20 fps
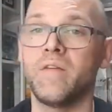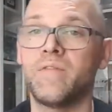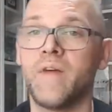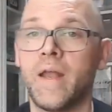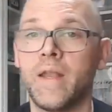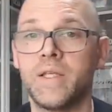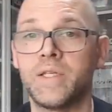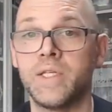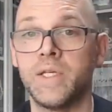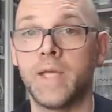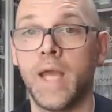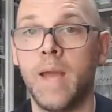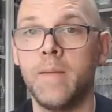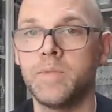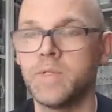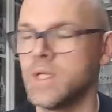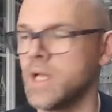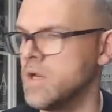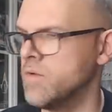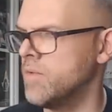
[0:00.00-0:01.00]
fantasy
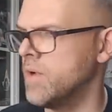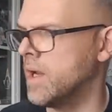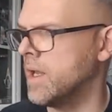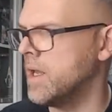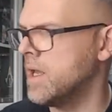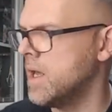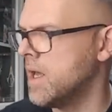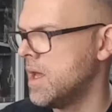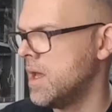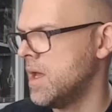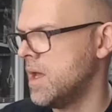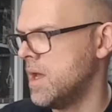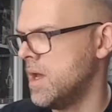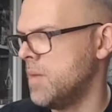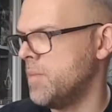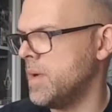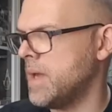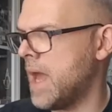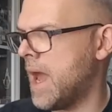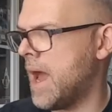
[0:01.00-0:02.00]
games, aren't they, really?
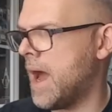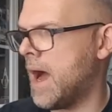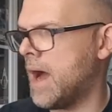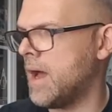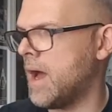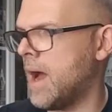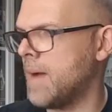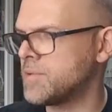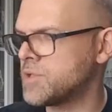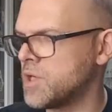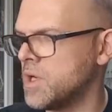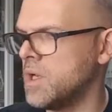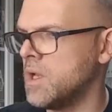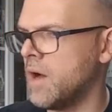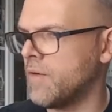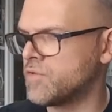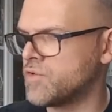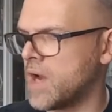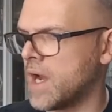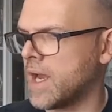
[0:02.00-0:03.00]
But yeah, I absolutely
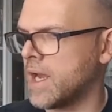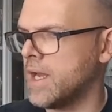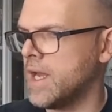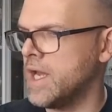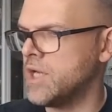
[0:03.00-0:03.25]
love Dragon